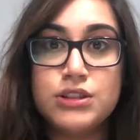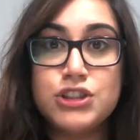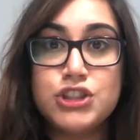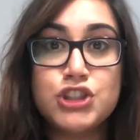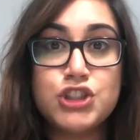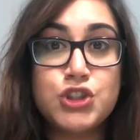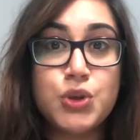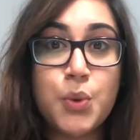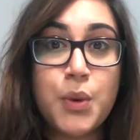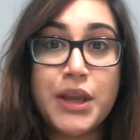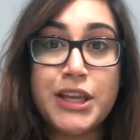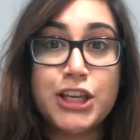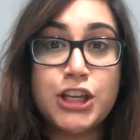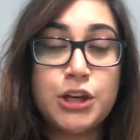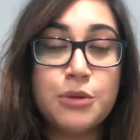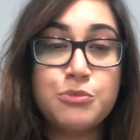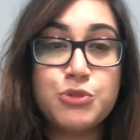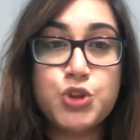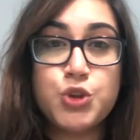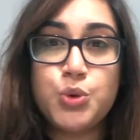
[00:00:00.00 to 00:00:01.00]
So waking
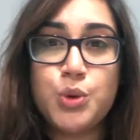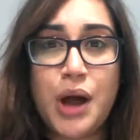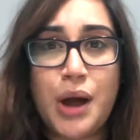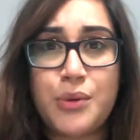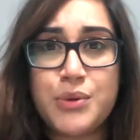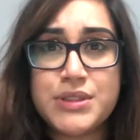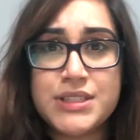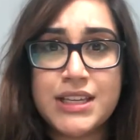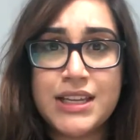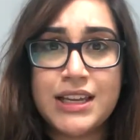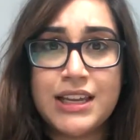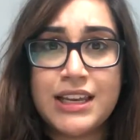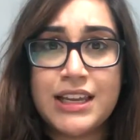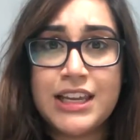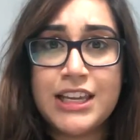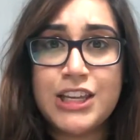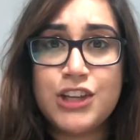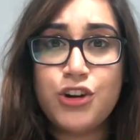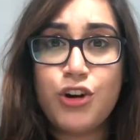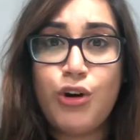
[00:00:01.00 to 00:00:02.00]
up 2 hours
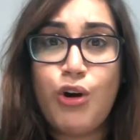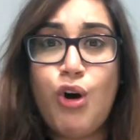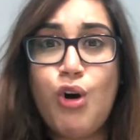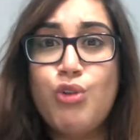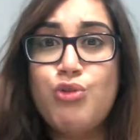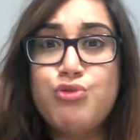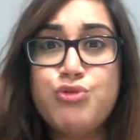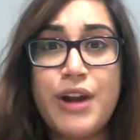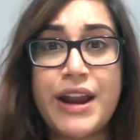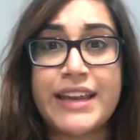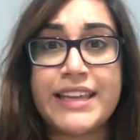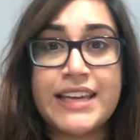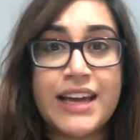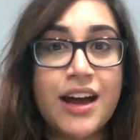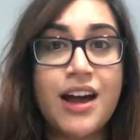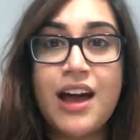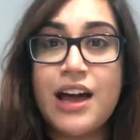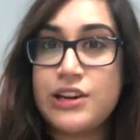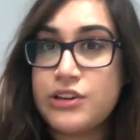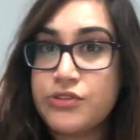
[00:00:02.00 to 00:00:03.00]
early, you're already
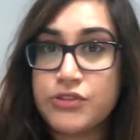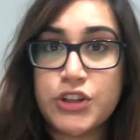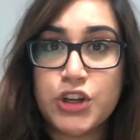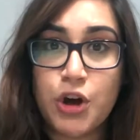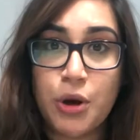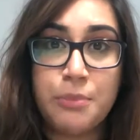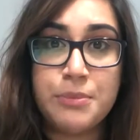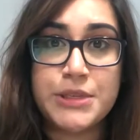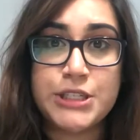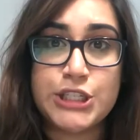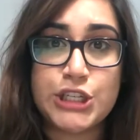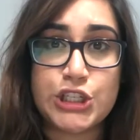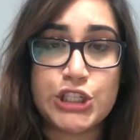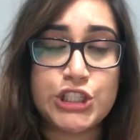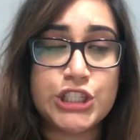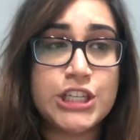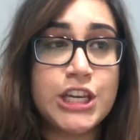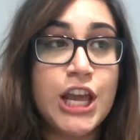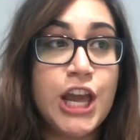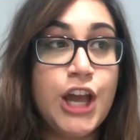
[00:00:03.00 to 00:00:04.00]
ahead of the
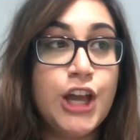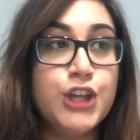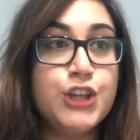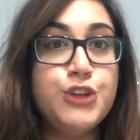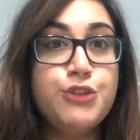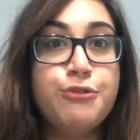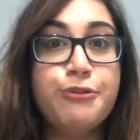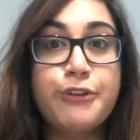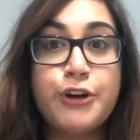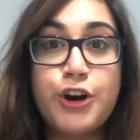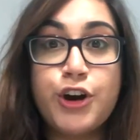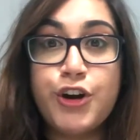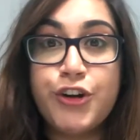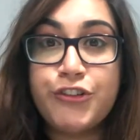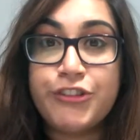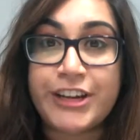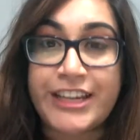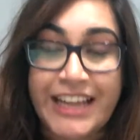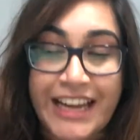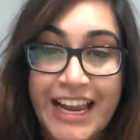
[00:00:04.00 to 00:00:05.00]
competition. You've
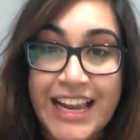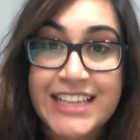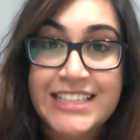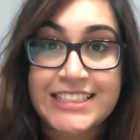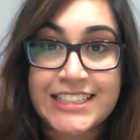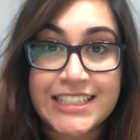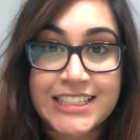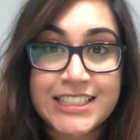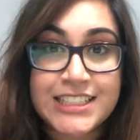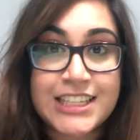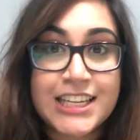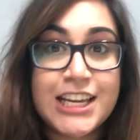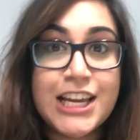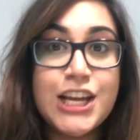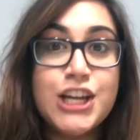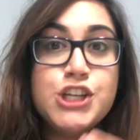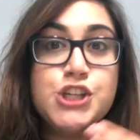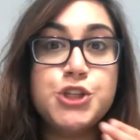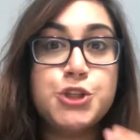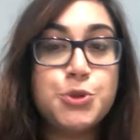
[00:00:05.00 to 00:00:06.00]
created
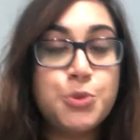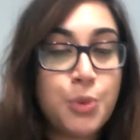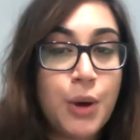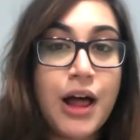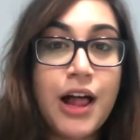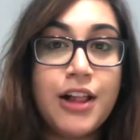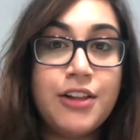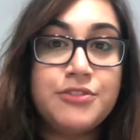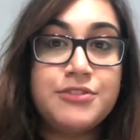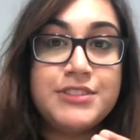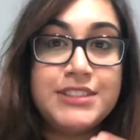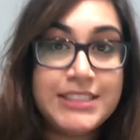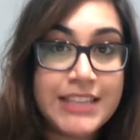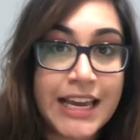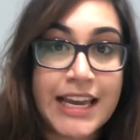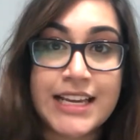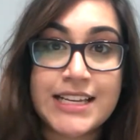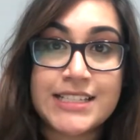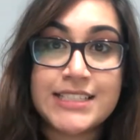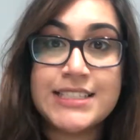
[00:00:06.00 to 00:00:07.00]
12
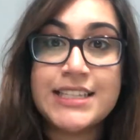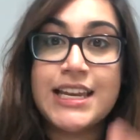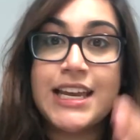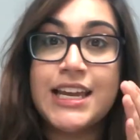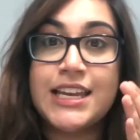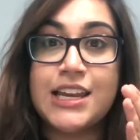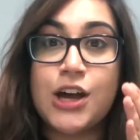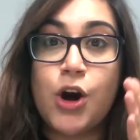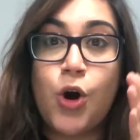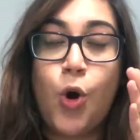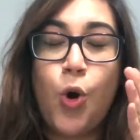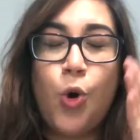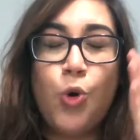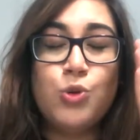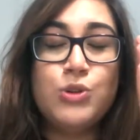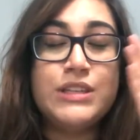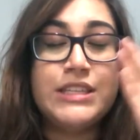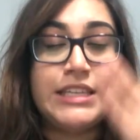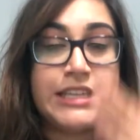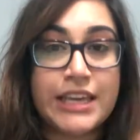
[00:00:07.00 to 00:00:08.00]
days in a whole
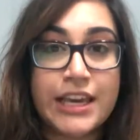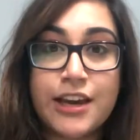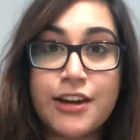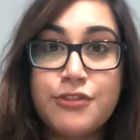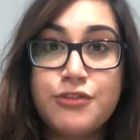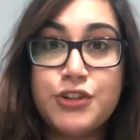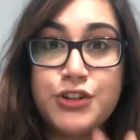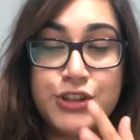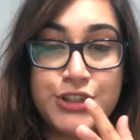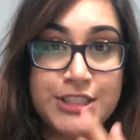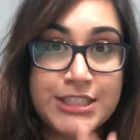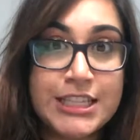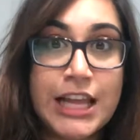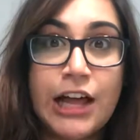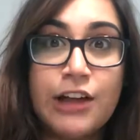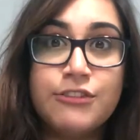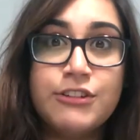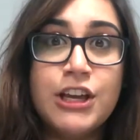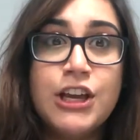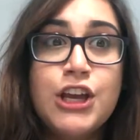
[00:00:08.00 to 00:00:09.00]
year for
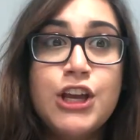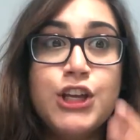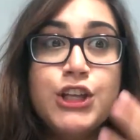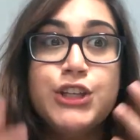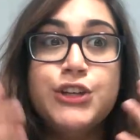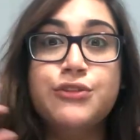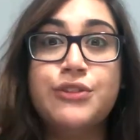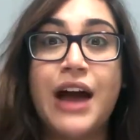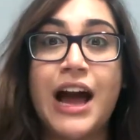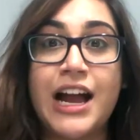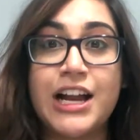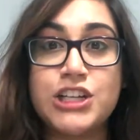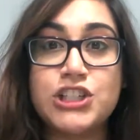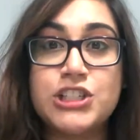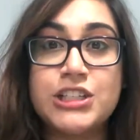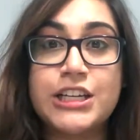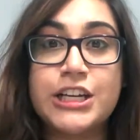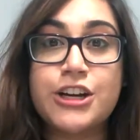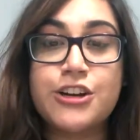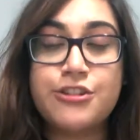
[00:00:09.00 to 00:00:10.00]
yourself. You've
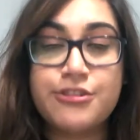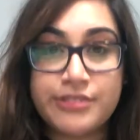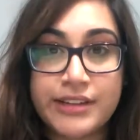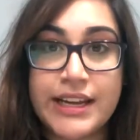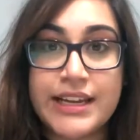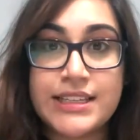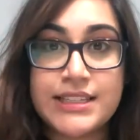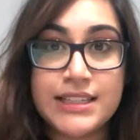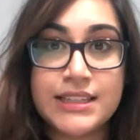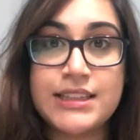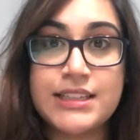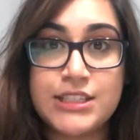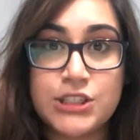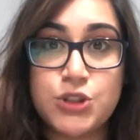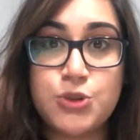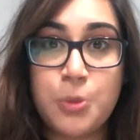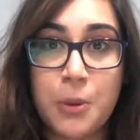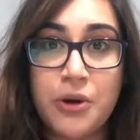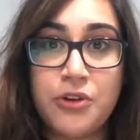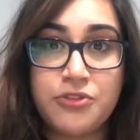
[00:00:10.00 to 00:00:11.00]
actually created this
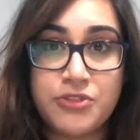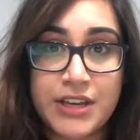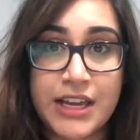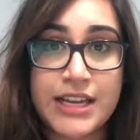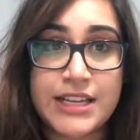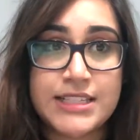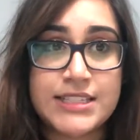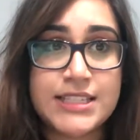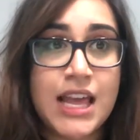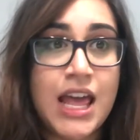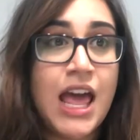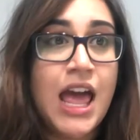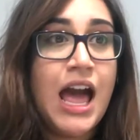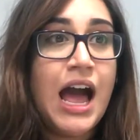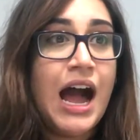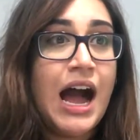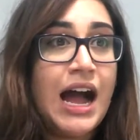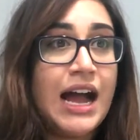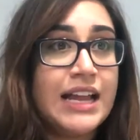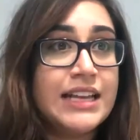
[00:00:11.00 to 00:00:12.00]
12 days,
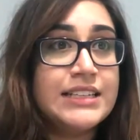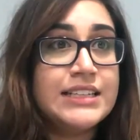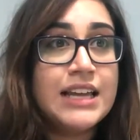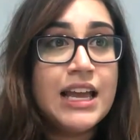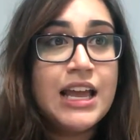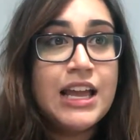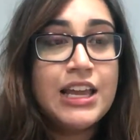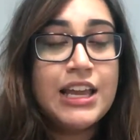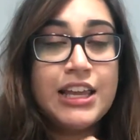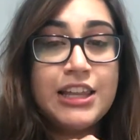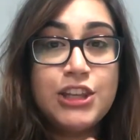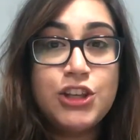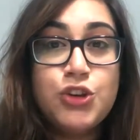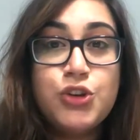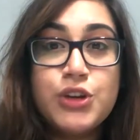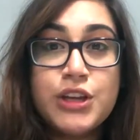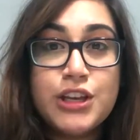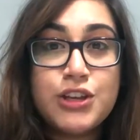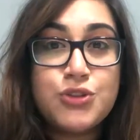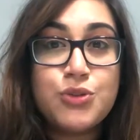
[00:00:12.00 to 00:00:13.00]
and you
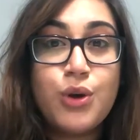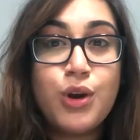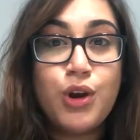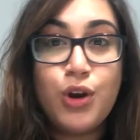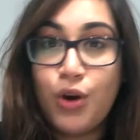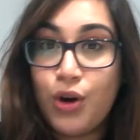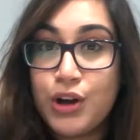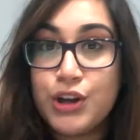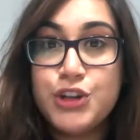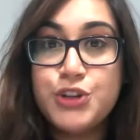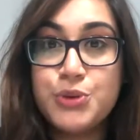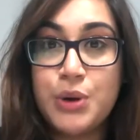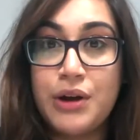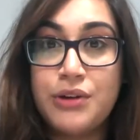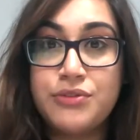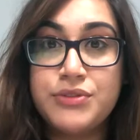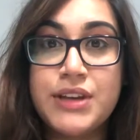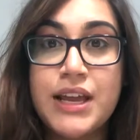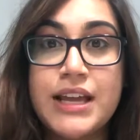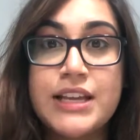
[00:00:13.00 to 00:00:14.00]
can do a lot in
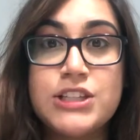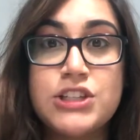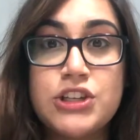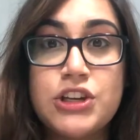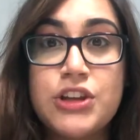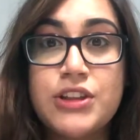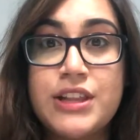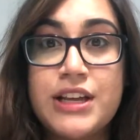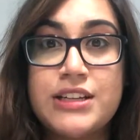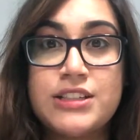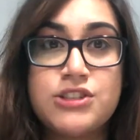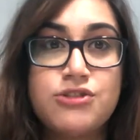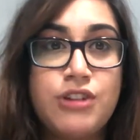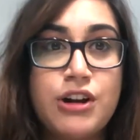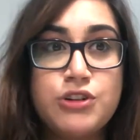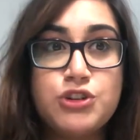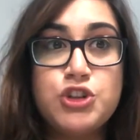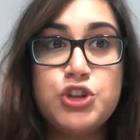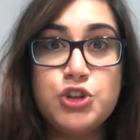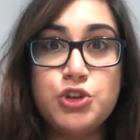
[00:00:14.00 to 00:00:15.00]
12 days. You know, that's
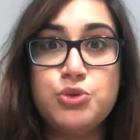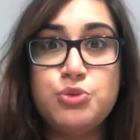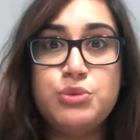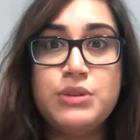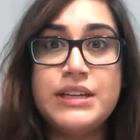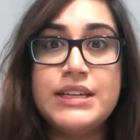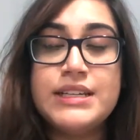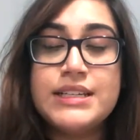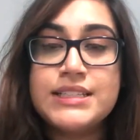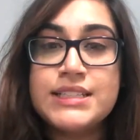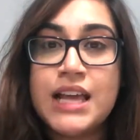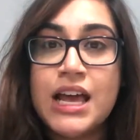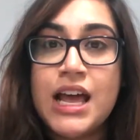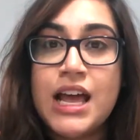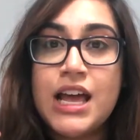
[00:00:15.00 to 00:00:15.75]
around 2 weeks.